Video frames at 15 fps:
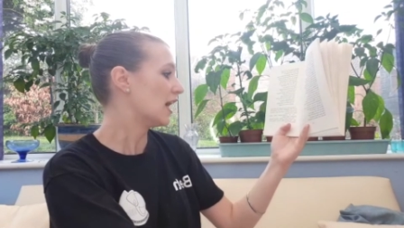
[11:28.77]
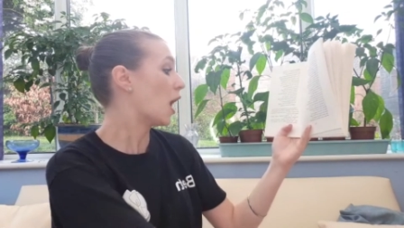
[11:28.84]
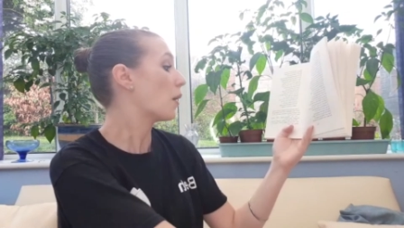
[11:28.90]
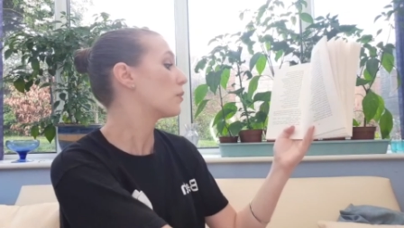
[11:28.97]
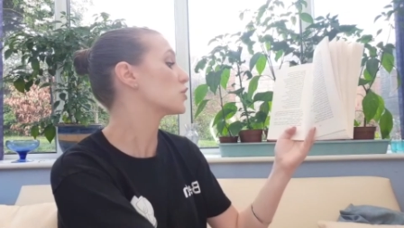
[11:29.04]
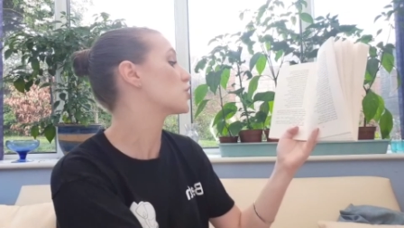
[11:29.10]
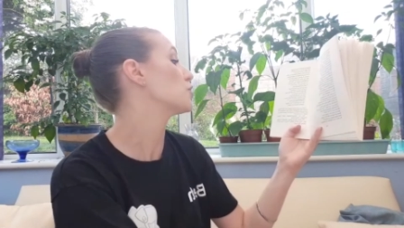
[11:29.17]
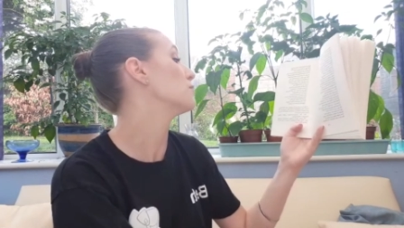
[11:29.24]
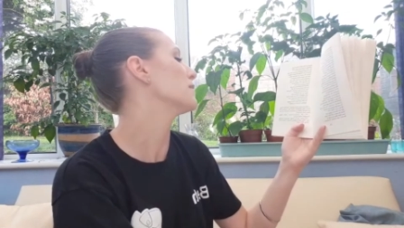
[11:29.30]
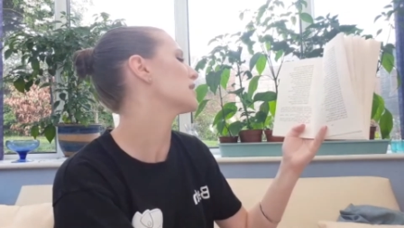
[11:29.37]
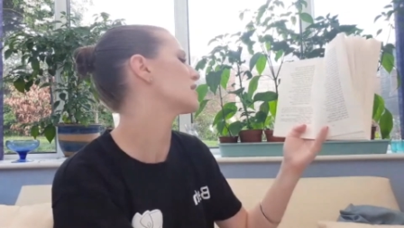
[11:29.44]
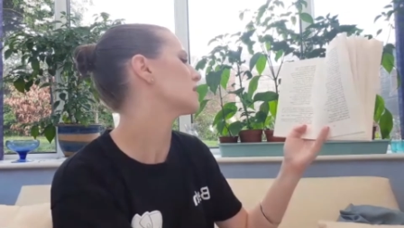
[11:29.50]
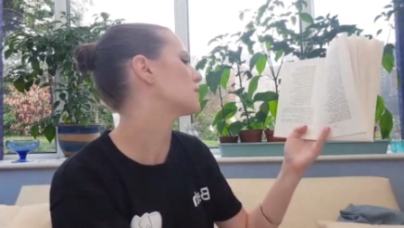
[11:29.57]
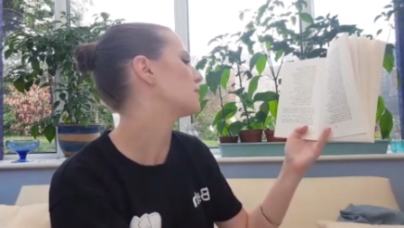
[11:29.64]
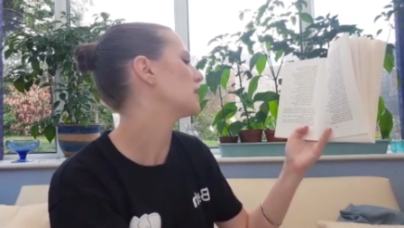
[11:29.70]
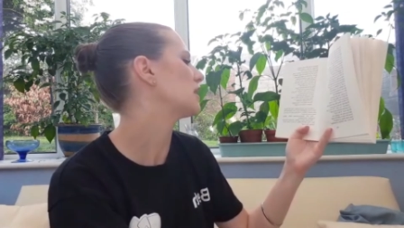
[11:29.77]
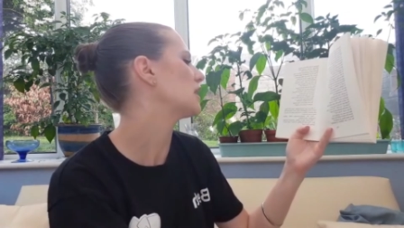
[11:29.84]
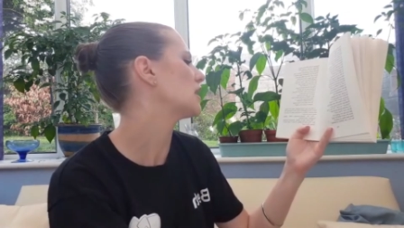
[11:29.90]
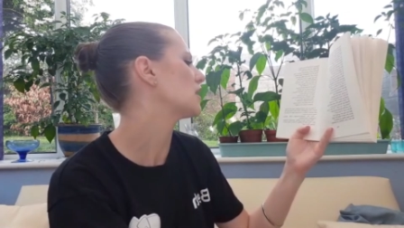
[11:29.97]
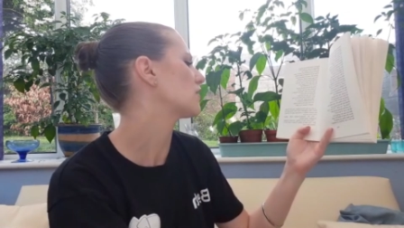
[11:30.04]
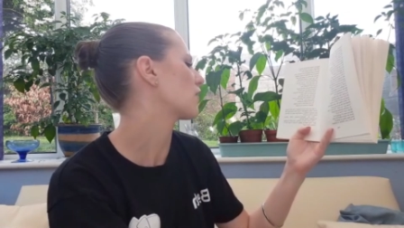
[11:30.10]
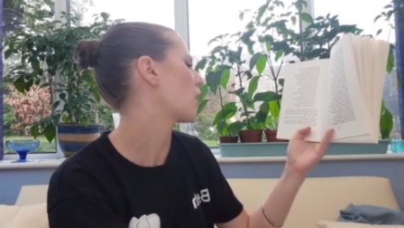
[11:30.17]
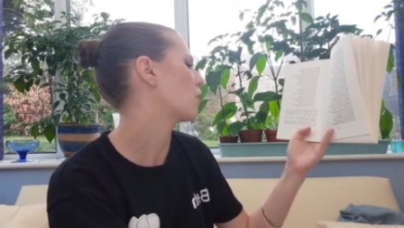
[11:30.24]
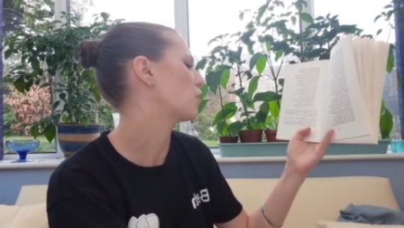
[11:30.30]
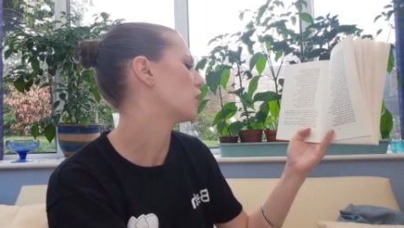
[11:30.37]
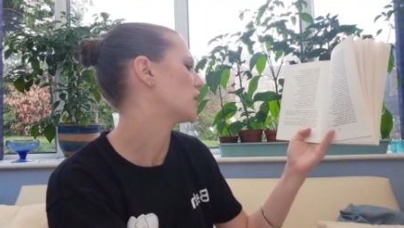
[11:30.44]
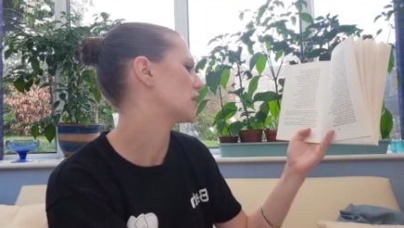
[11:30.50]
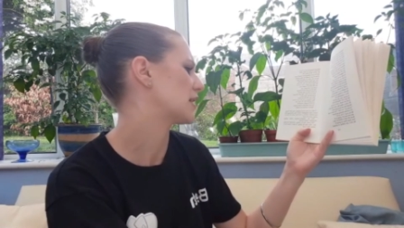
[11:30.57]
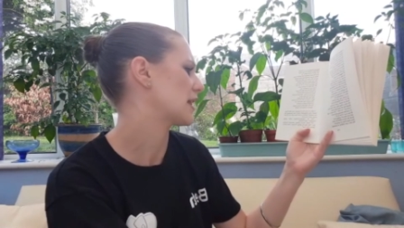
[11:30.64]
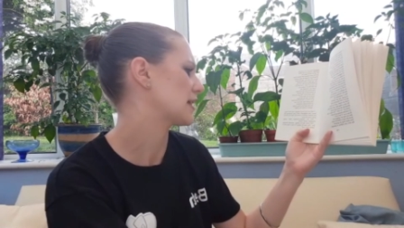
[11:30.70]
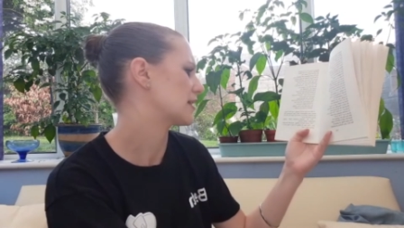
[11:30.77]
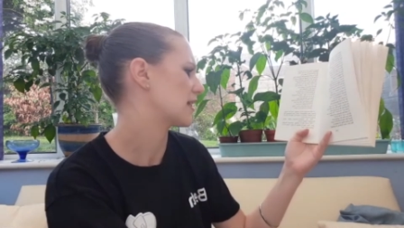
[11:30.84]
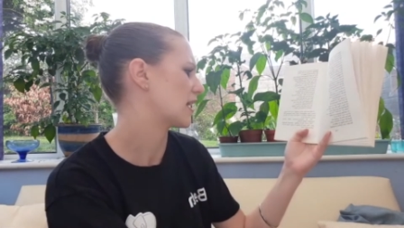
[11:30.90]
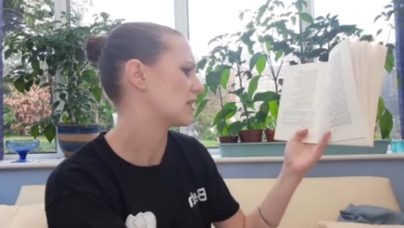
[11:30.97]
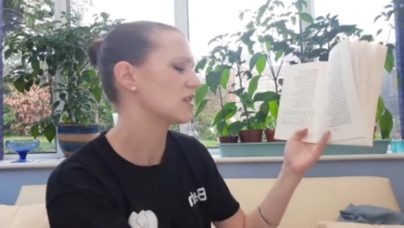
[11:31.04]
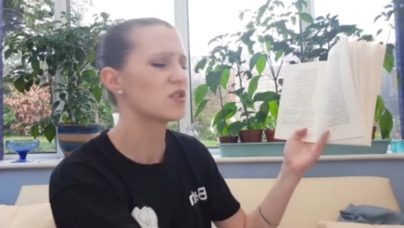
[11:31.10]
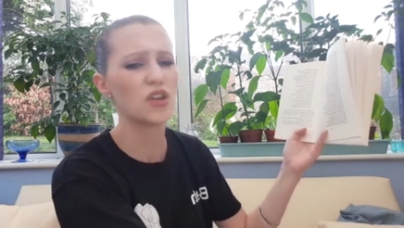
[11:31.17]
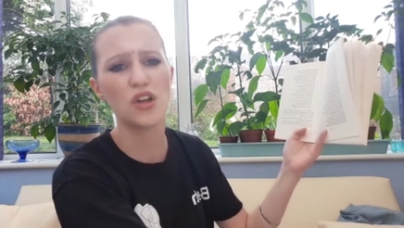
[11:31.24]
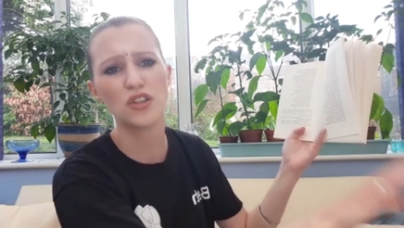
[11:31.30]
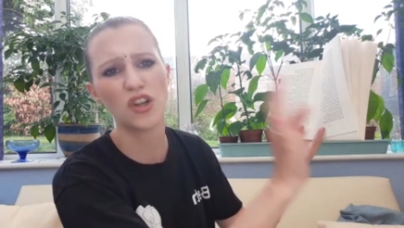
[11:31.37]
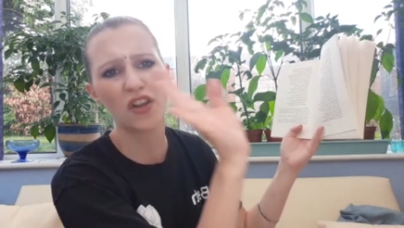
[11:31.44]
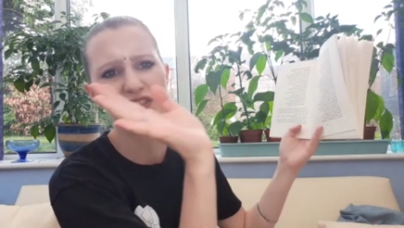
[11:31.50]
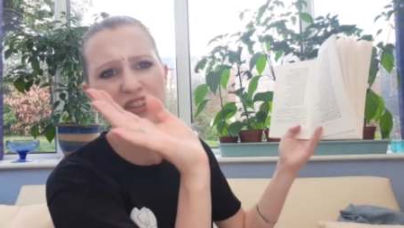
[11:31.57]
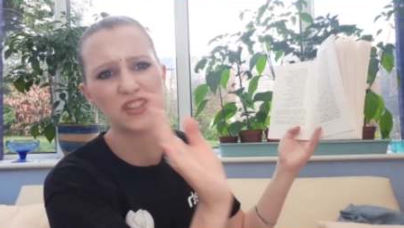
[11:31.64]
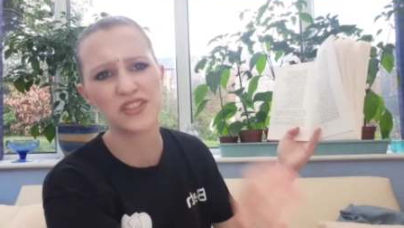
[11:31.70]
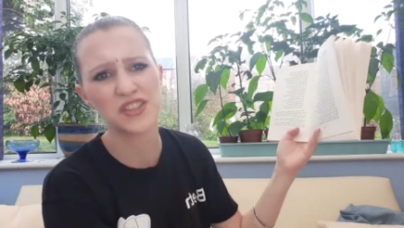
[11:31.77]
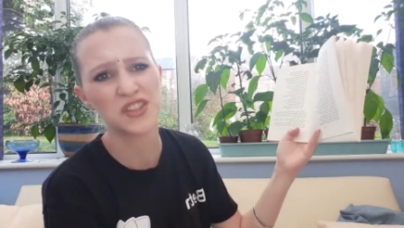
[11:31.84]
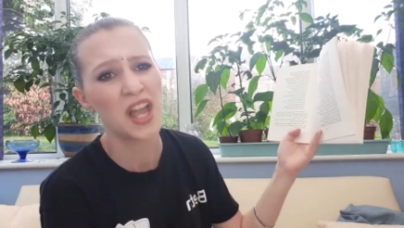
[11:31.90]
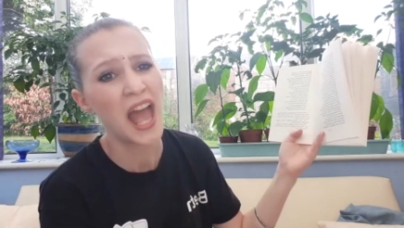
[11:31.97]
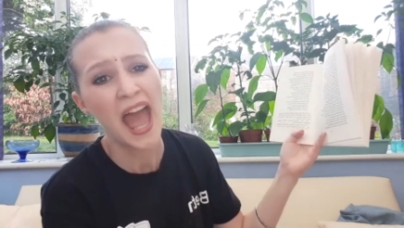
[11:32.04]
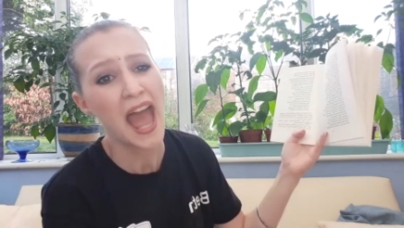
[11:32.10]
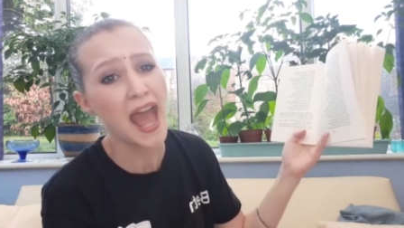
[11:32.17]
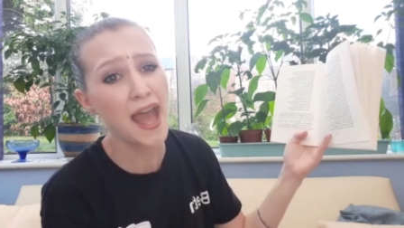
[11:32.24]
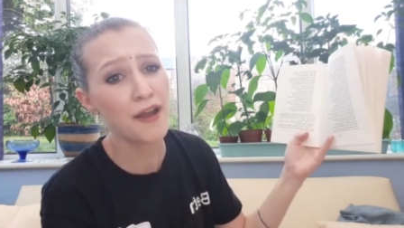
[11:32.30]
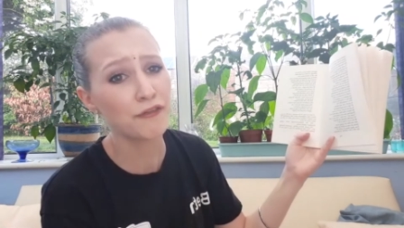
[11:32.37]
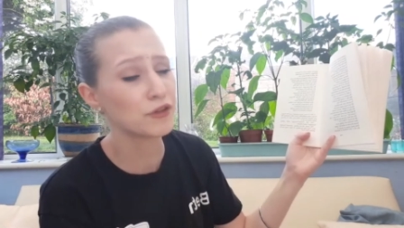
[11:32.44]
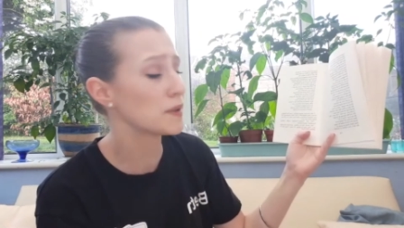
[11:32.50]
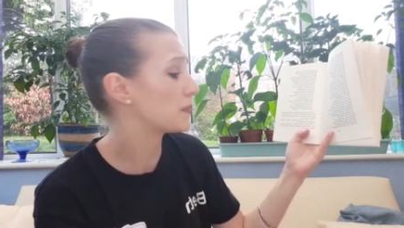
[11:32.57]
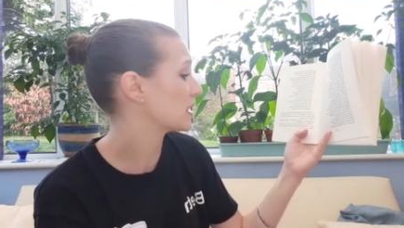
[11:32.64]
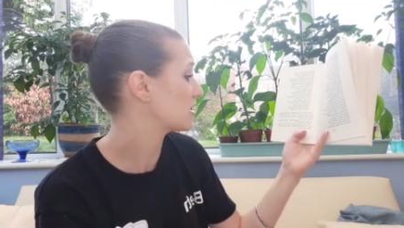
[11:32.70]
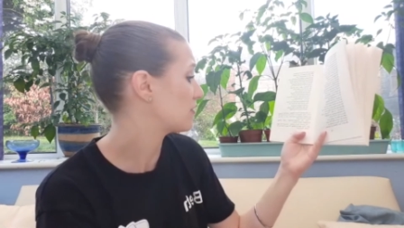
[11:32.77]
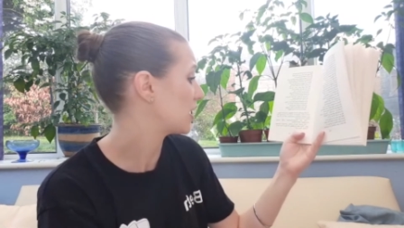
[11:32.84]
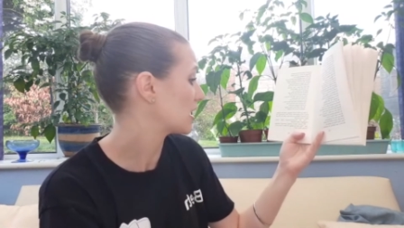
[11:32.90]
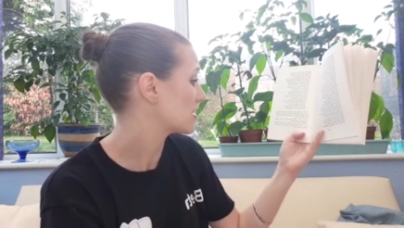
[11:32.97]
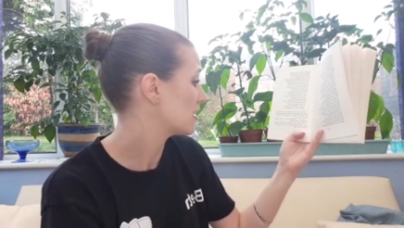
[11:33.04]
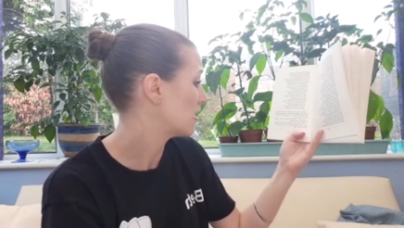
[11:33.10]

But you mustn't believe a word they said. It's all nonsense, every bit of it."